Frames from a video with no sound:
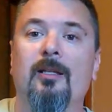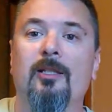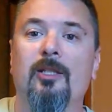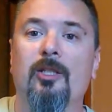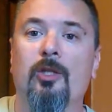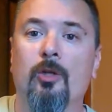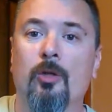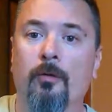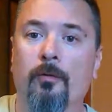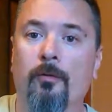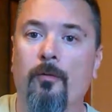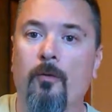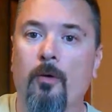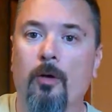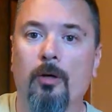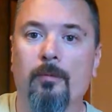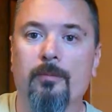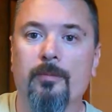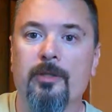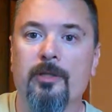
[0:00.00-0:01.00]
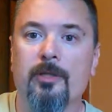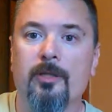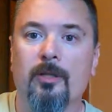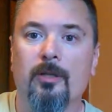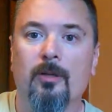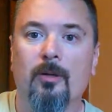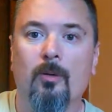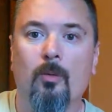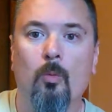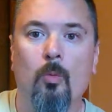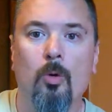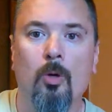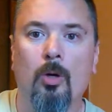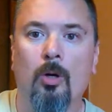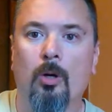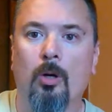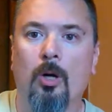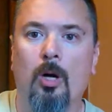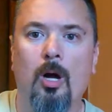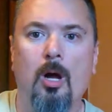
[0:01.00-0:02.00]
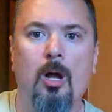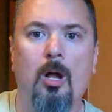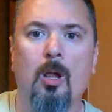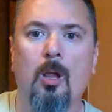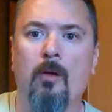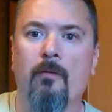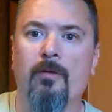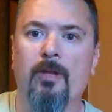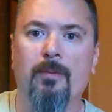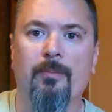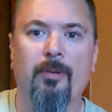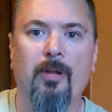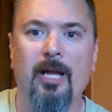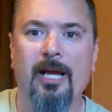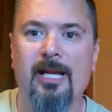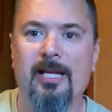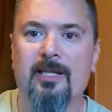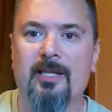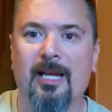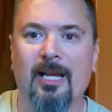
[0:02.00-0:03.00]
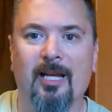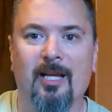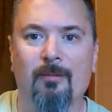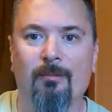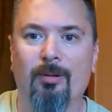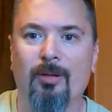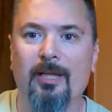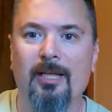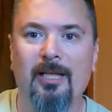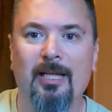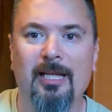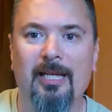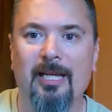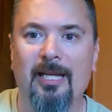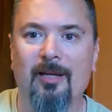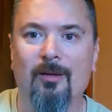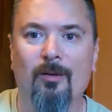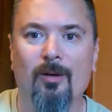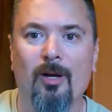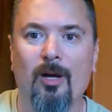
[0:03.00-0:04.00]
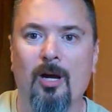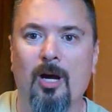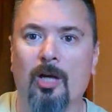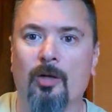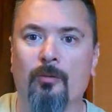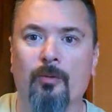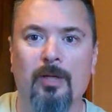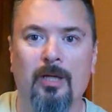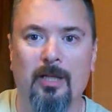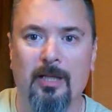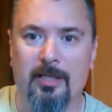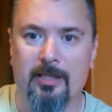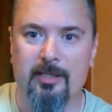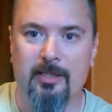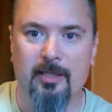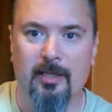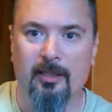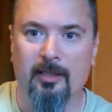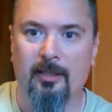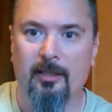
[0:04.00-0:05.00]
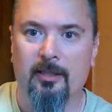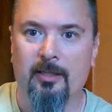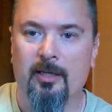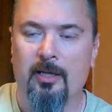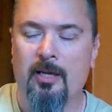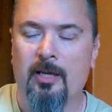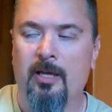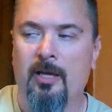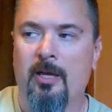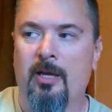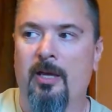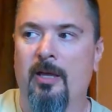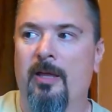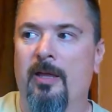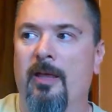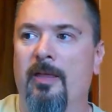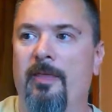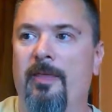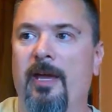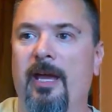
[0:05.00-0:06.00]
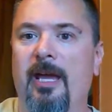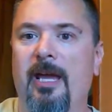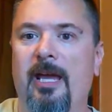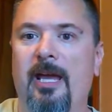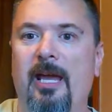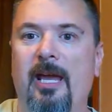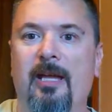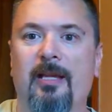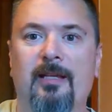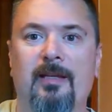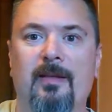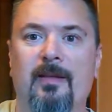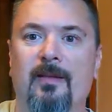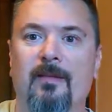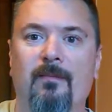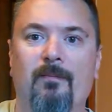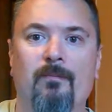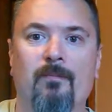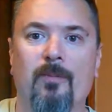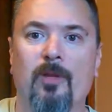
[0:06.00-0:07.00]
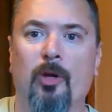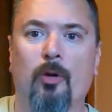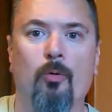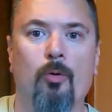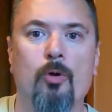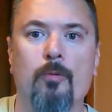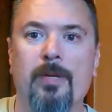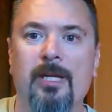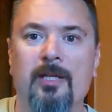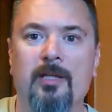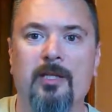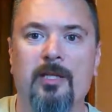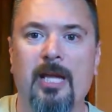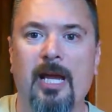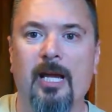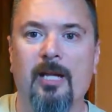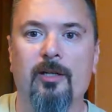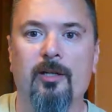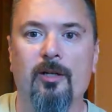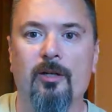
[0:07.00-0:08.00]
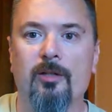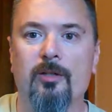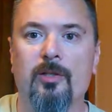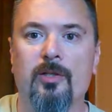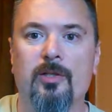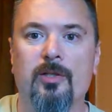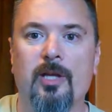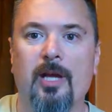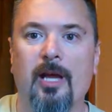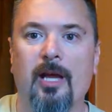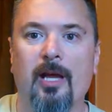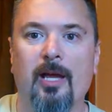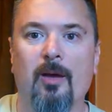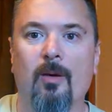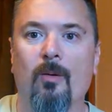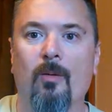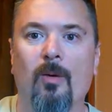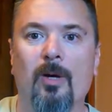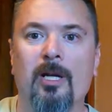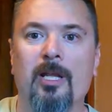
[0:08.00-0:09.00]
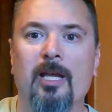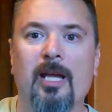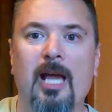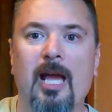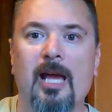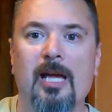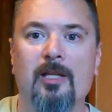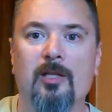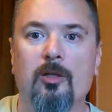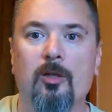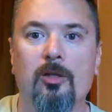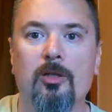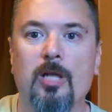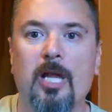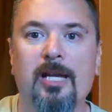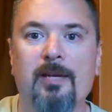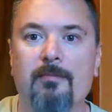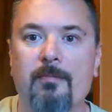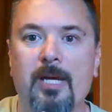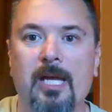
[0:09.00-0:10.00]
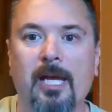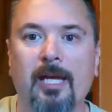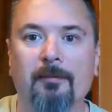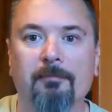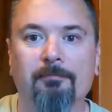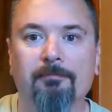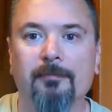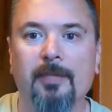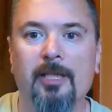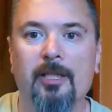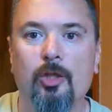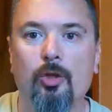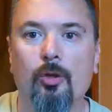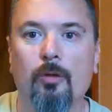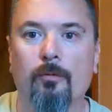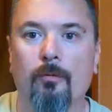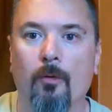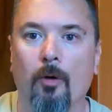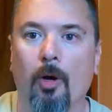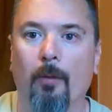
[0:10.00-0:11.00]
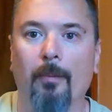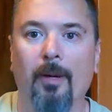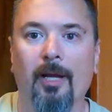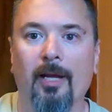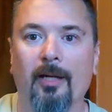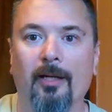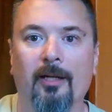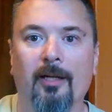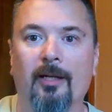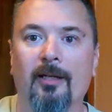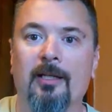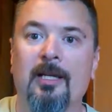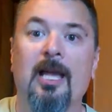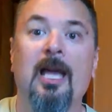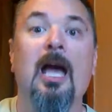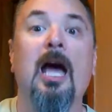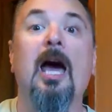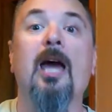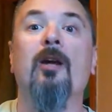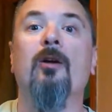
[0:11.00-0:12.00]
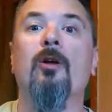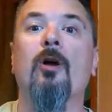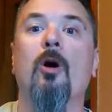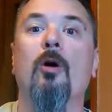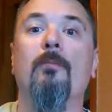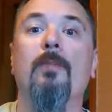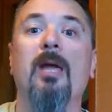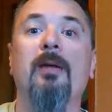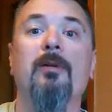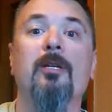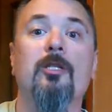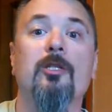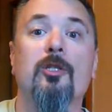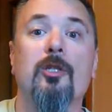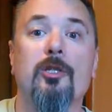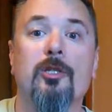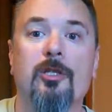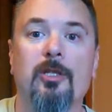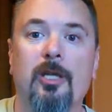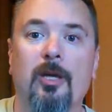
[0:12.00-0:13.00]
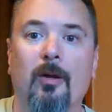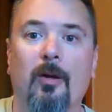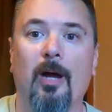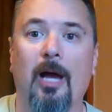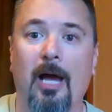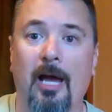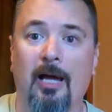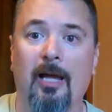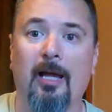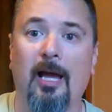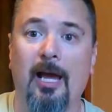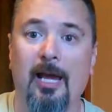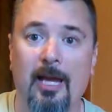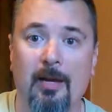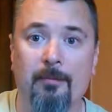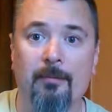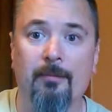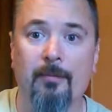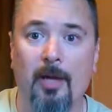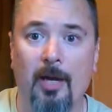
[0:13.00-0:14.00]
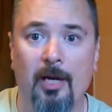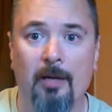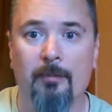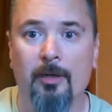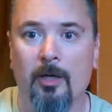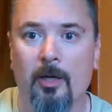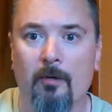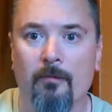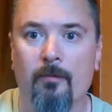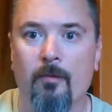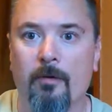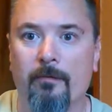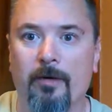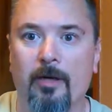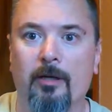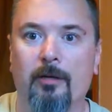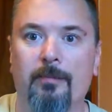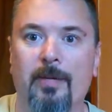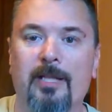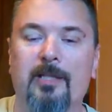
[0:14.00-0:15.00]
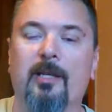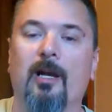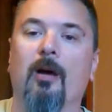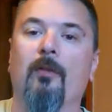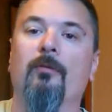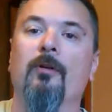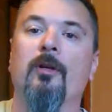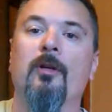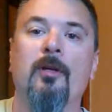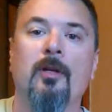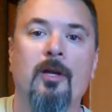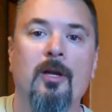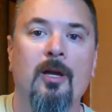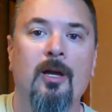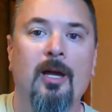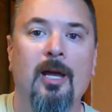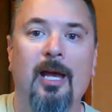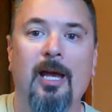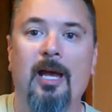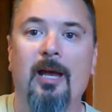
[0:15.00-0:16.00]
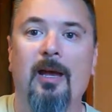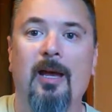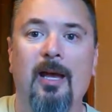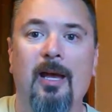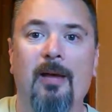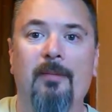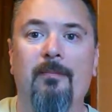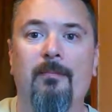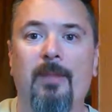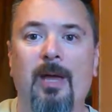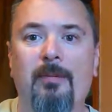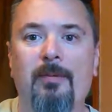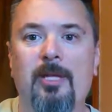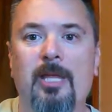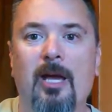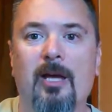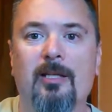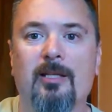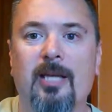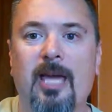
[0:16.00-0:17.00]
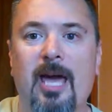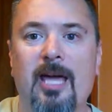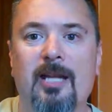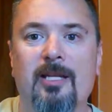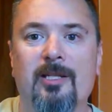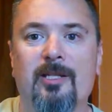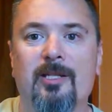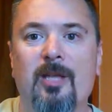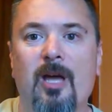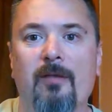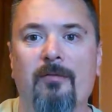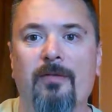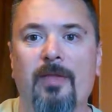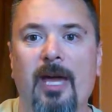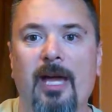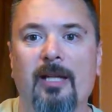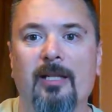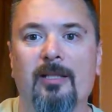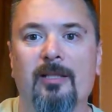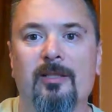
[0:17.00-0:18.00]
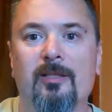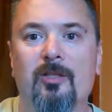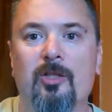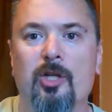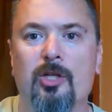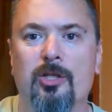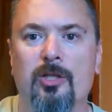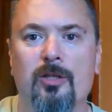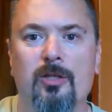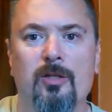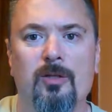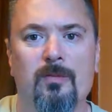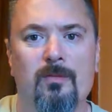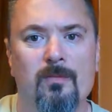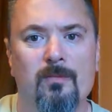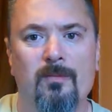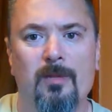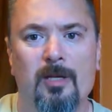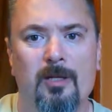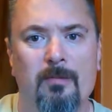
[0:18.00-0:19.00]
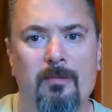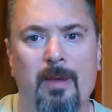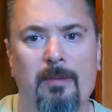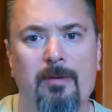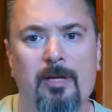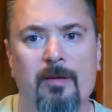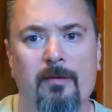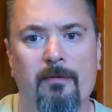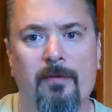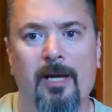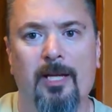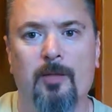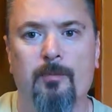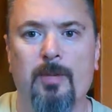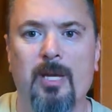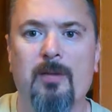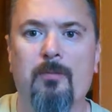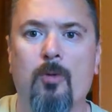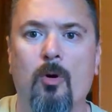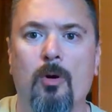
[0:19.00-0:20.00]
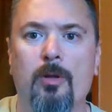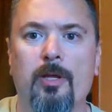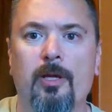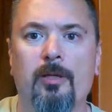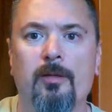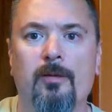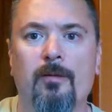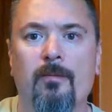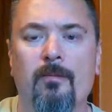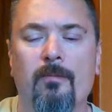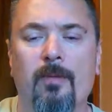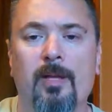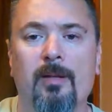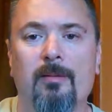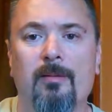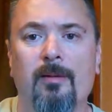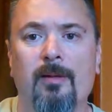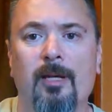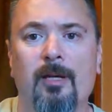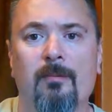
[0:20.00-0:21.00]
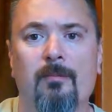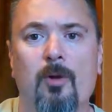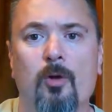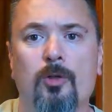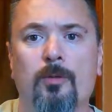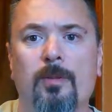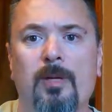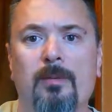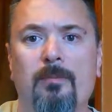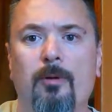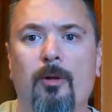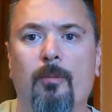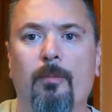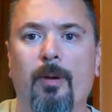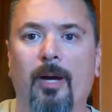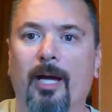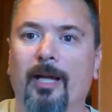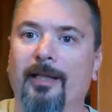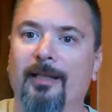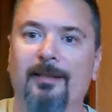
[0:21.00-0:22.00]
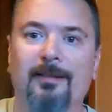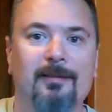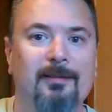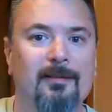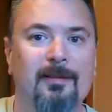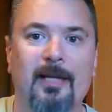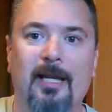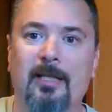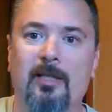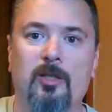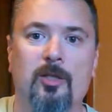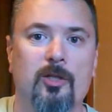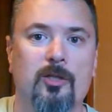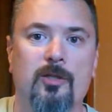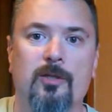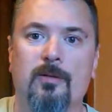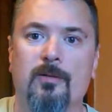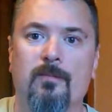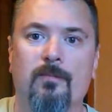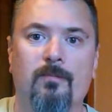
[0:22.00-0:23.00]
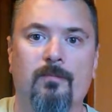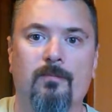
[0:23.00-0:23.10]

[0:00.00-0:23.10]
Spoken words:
Uniforms were all over the place and completely unrealistic. The grooming standards, one of the guys looked like me in uniform, and I don't know, maybe it's just, I am a Gulf War veteran myself. Maybe that's kind of stuff that just maybe it affects me more than most people, but it just,